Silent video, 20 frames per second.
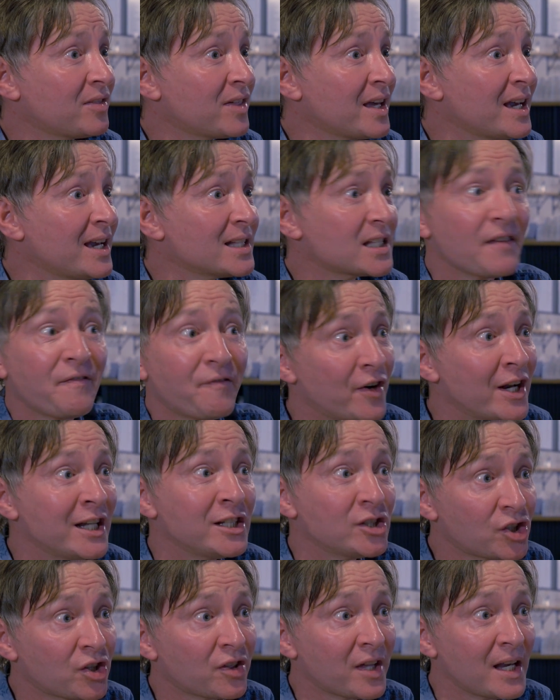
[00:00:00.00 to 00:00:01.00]
theatre,
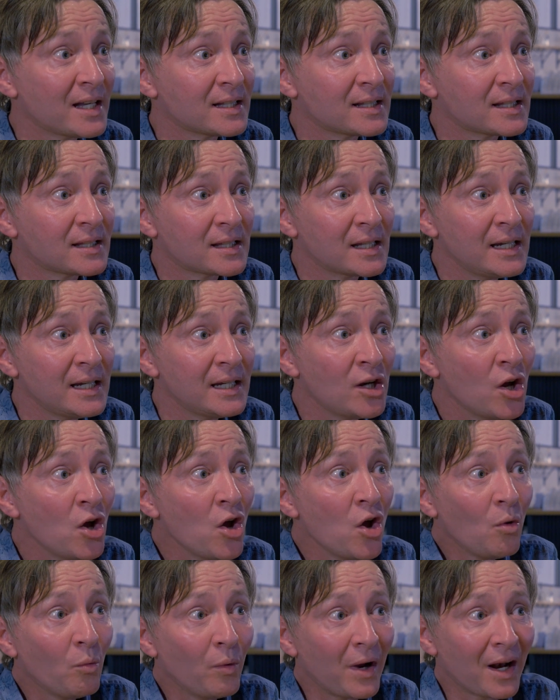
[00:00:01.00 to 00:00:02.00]
fringe theatre scene
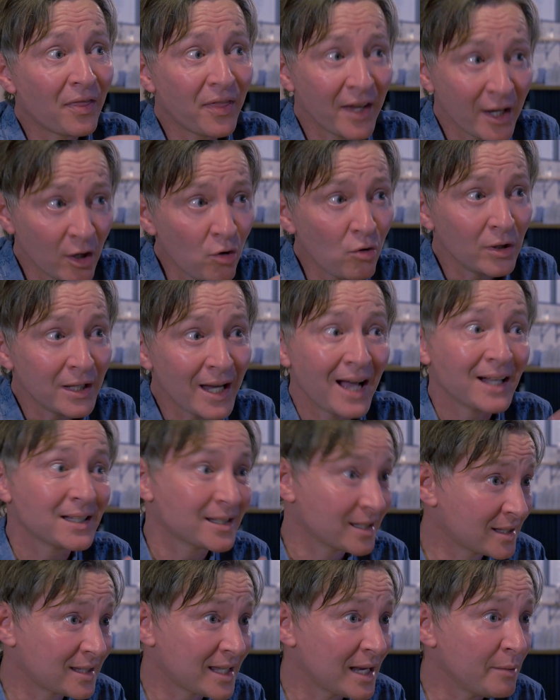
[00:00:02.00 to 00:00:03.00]
where I think all the
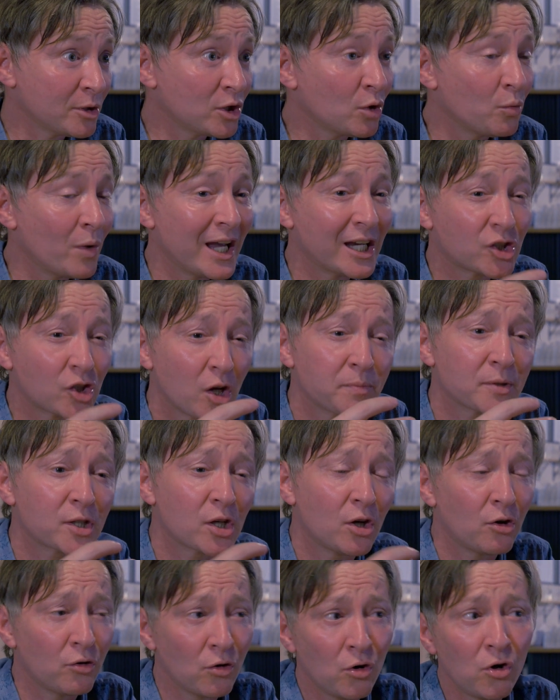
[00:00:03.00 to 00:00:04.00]
actors, same with the workshops,
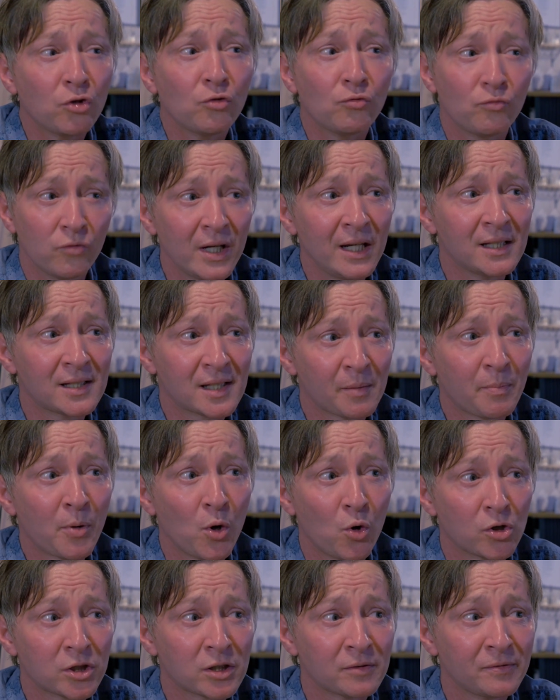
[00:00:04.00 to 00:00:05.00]
are all really
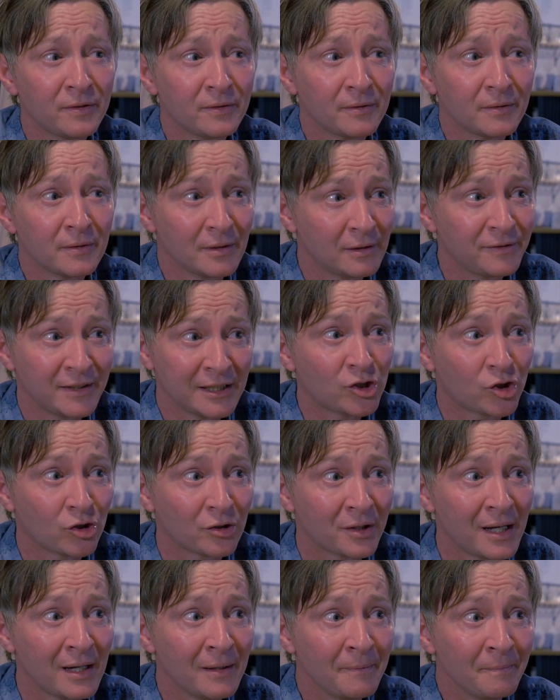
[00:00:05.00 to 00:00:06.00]
supportive of each
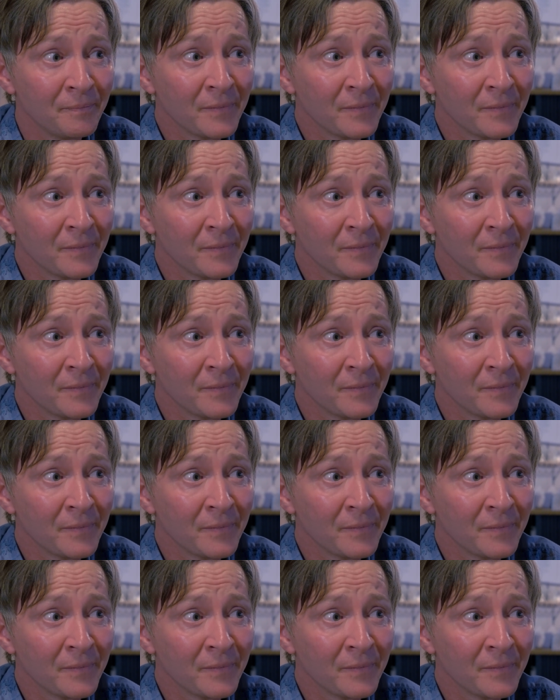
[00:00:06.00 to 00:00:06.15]
other.